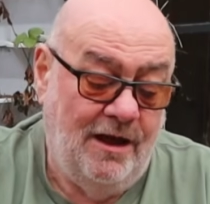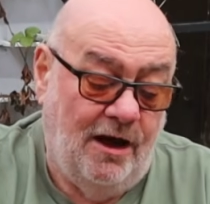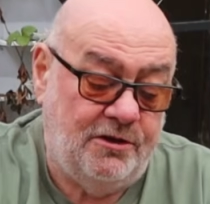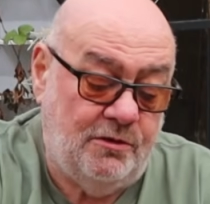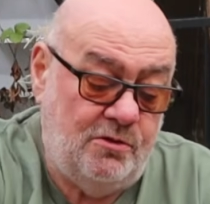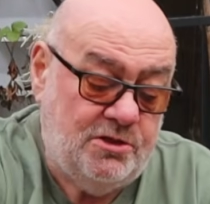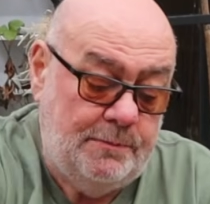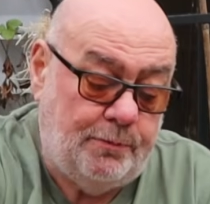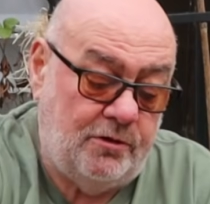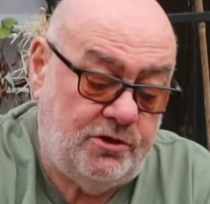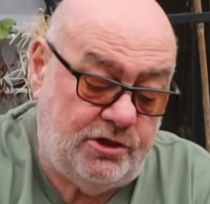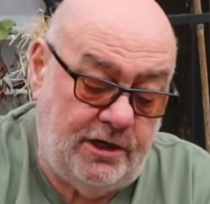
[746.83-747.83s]
I don't usually
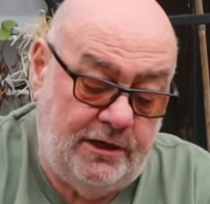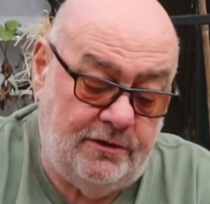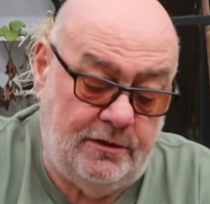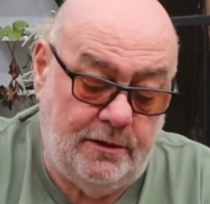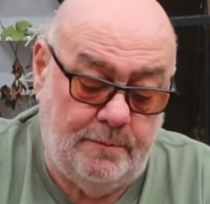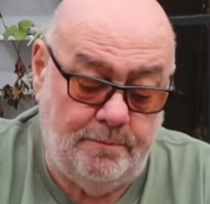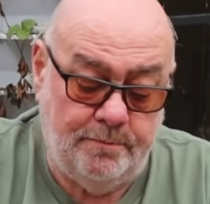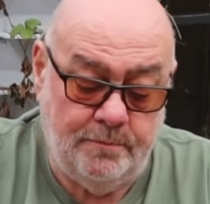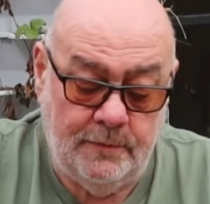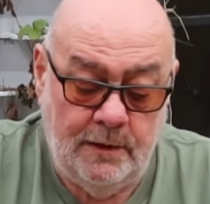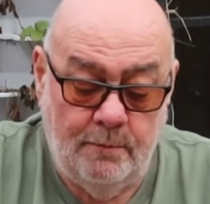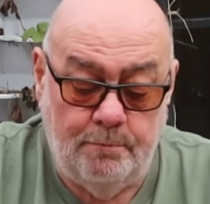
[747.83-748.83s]
bother chitting
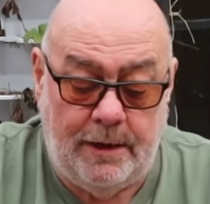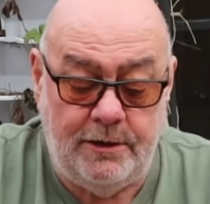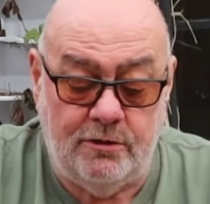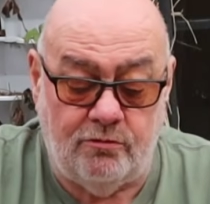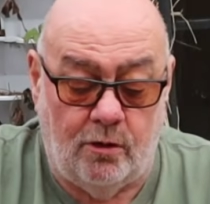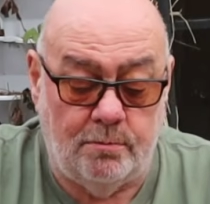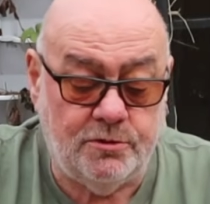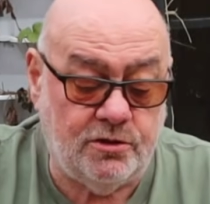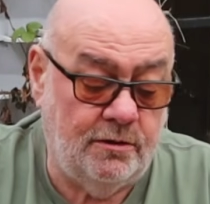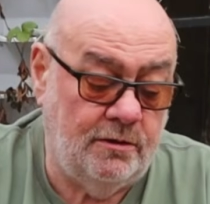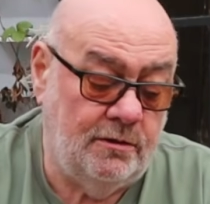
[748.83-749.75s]
main crops.